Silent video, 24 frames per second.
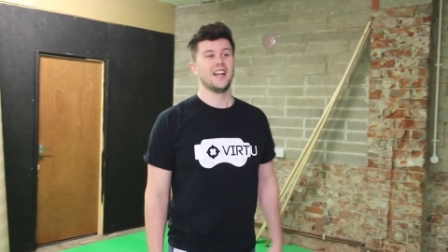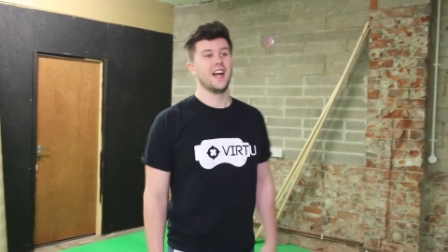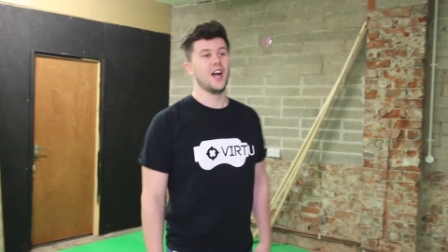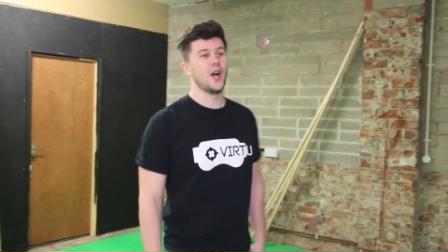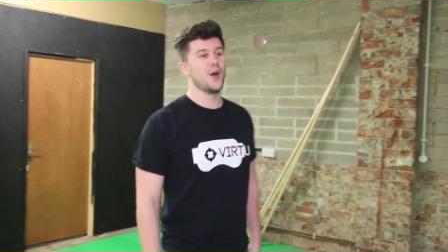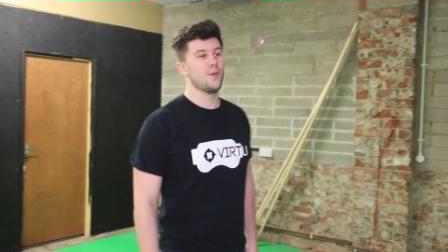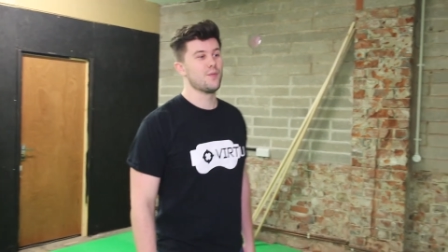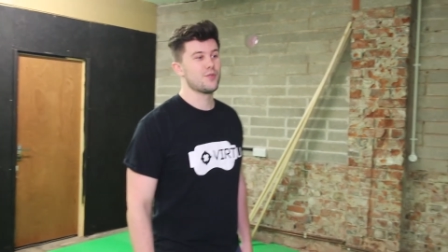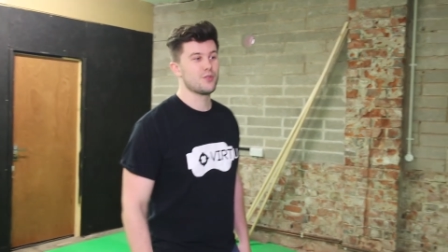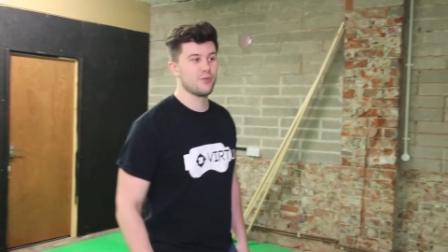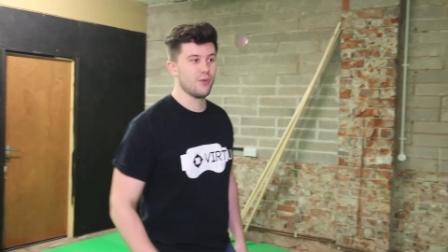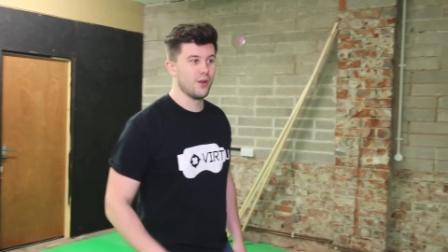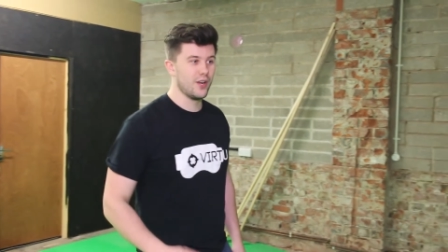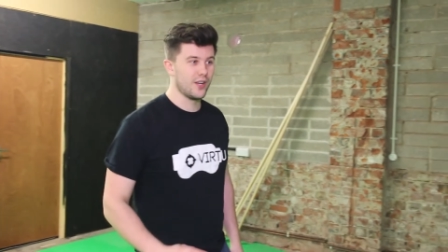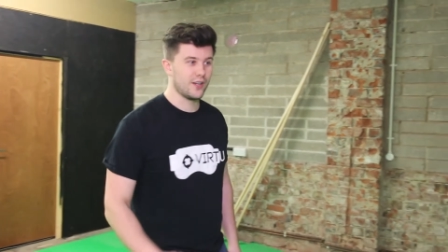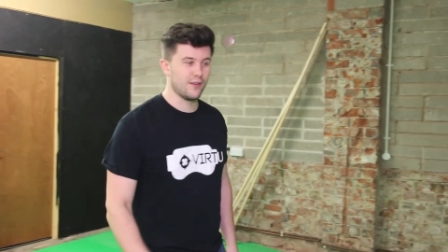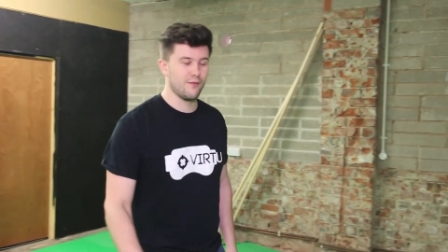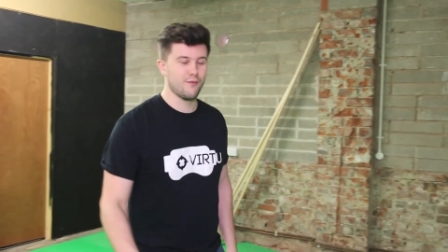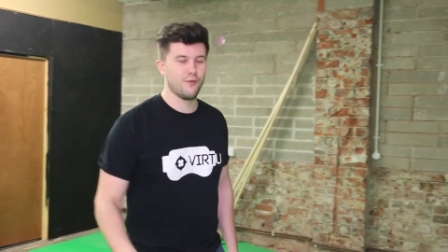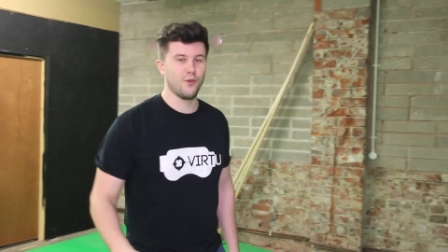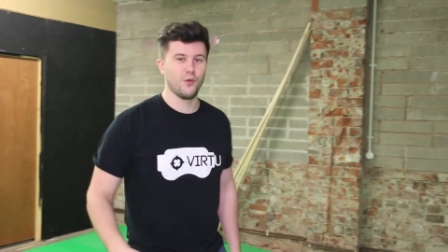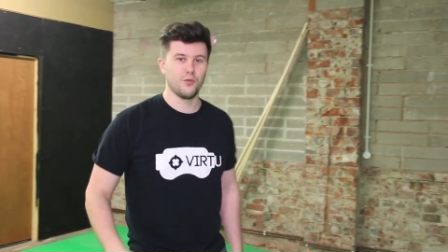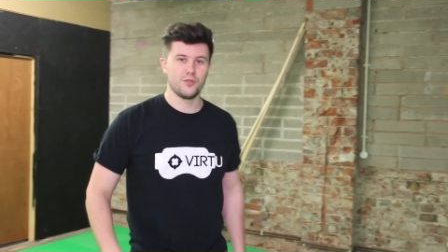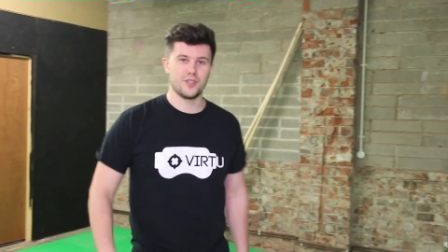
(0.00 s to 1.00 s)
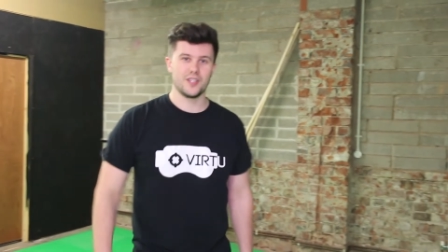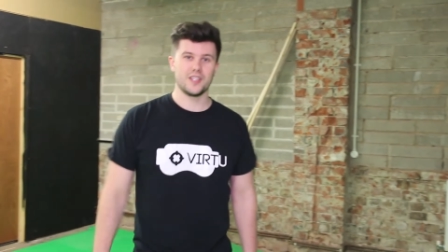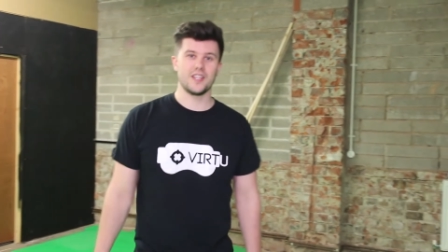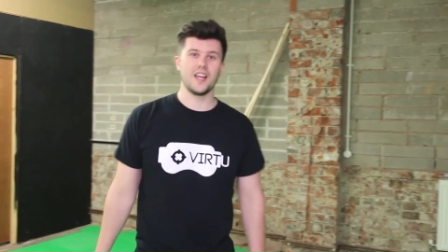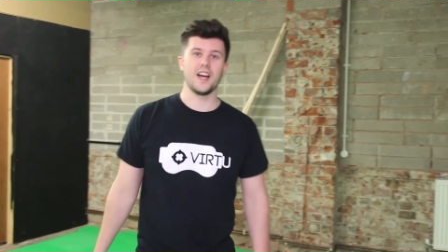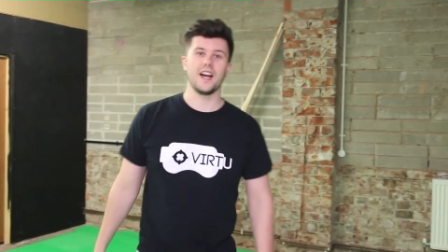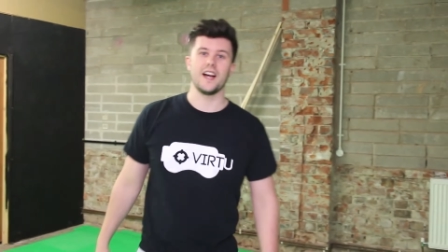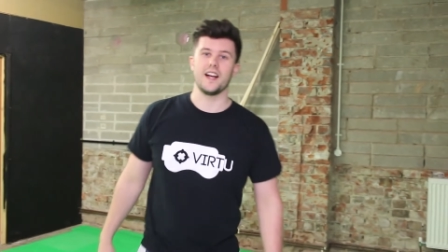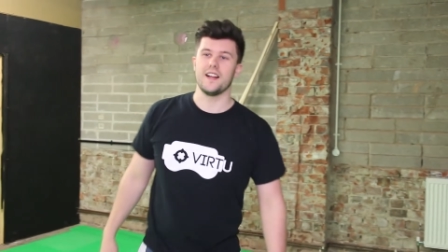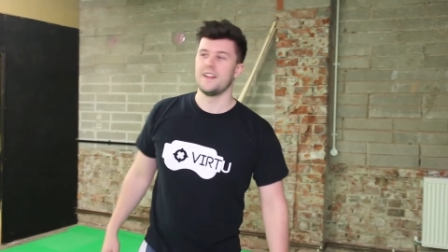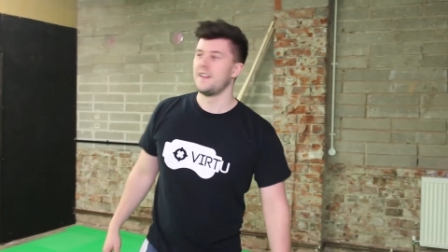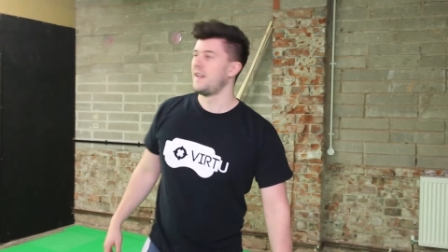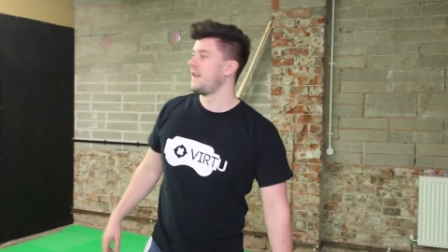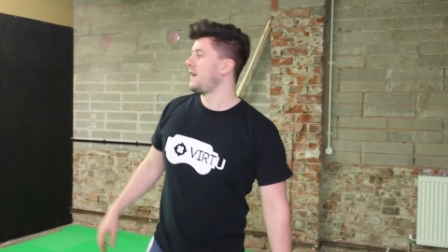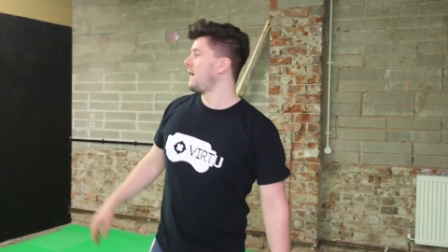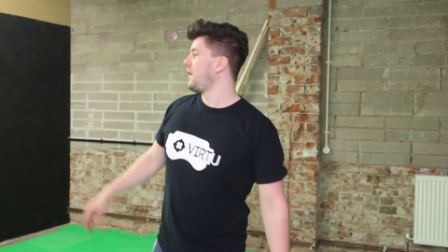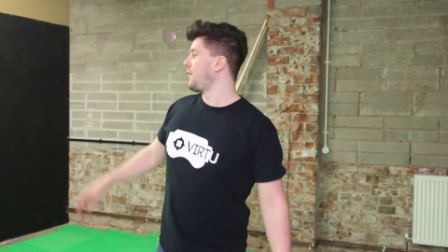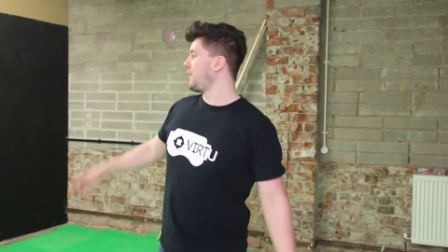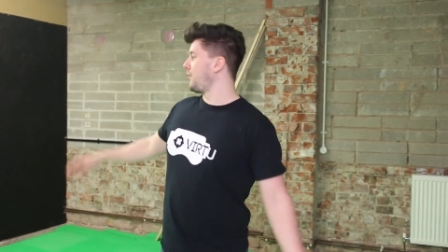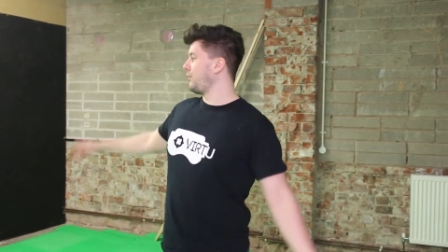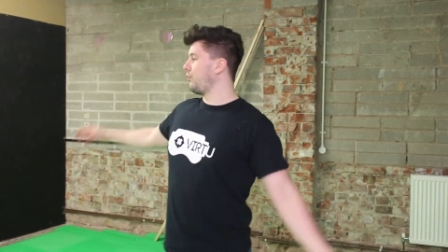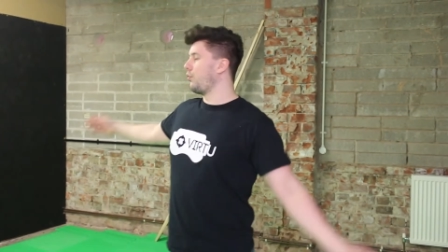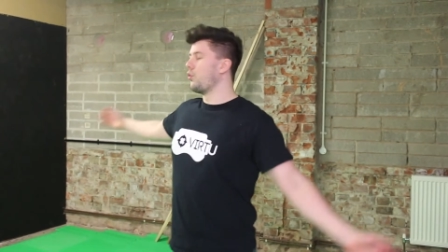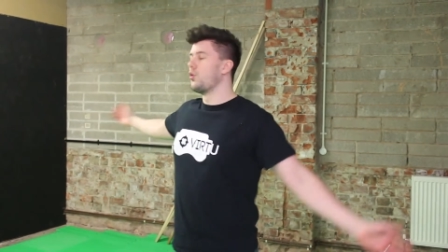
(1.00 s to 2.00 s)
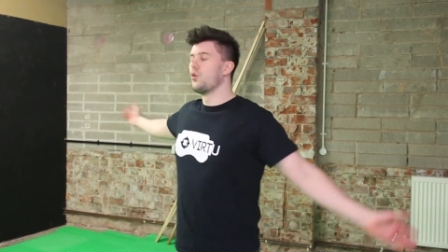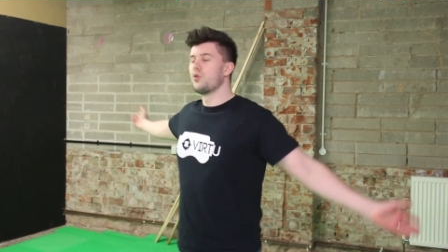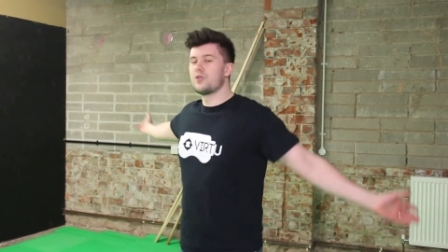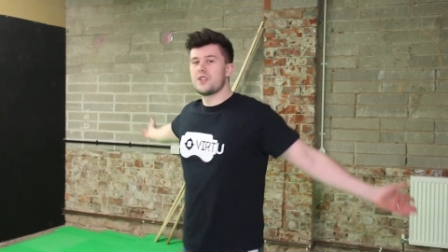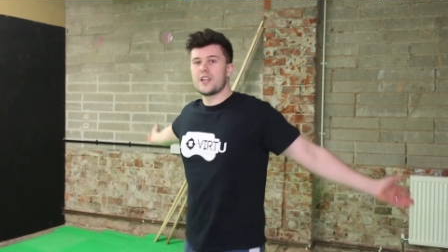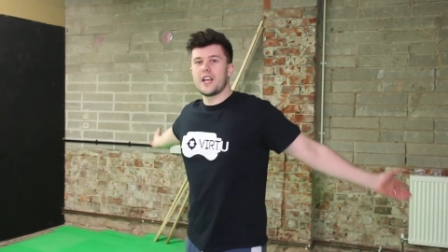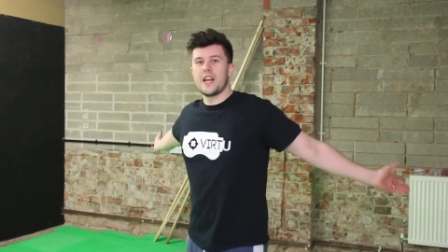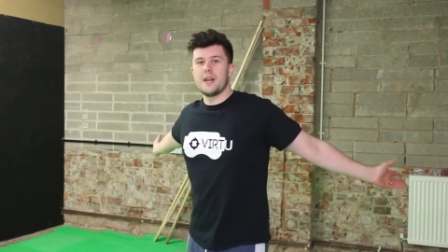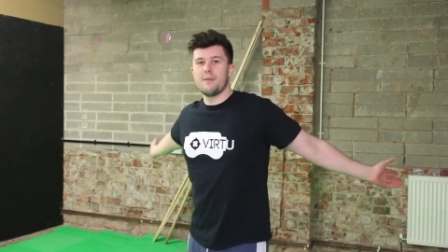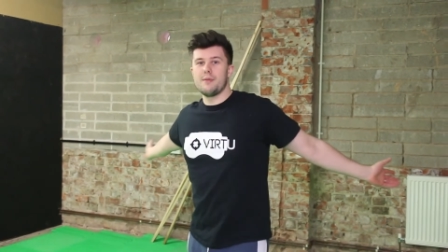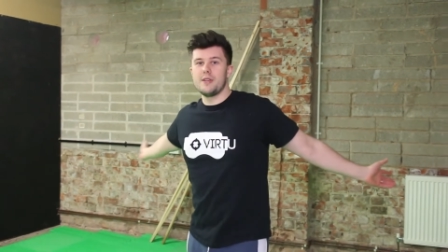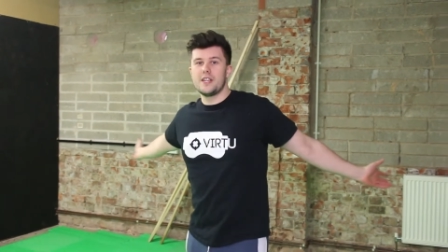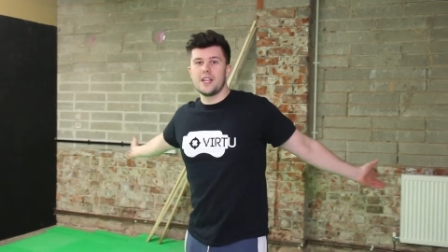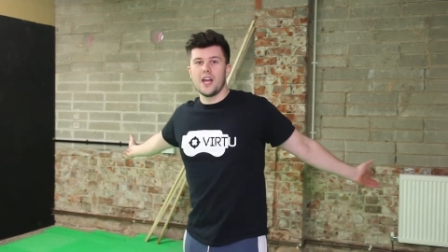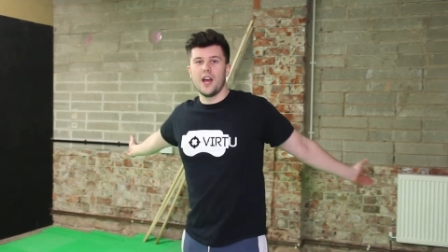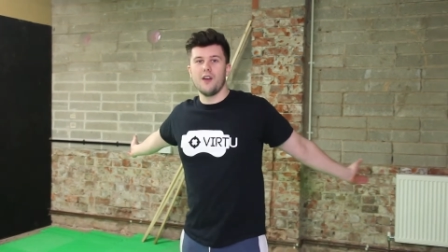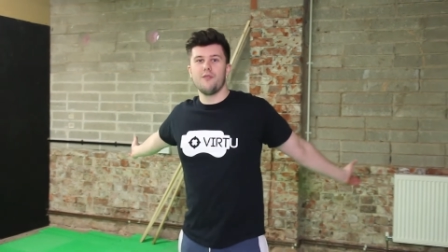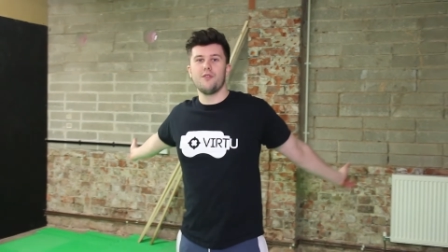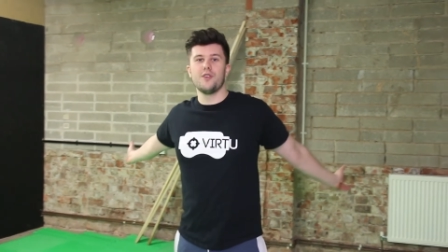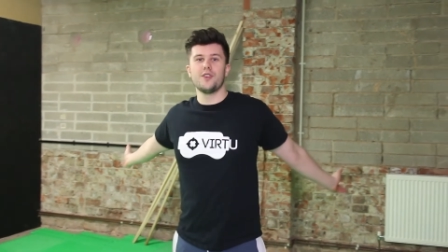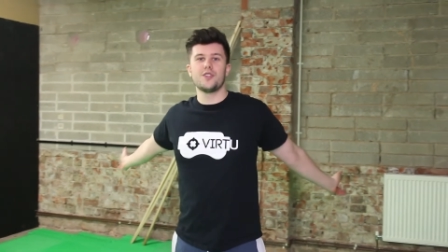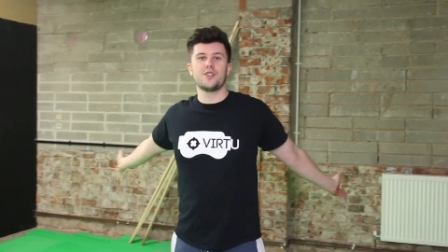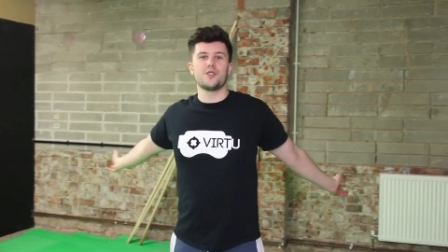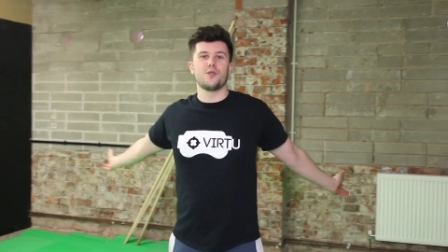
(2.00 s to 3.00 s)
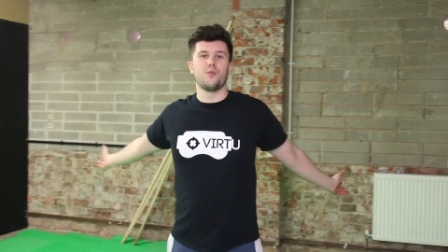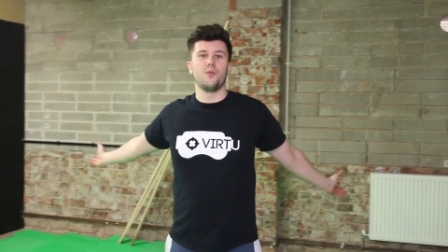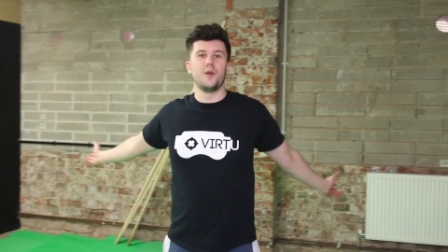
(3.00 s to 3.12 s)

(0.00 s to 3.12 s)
Um, so we're looking forward to that. The walls are going to be covered,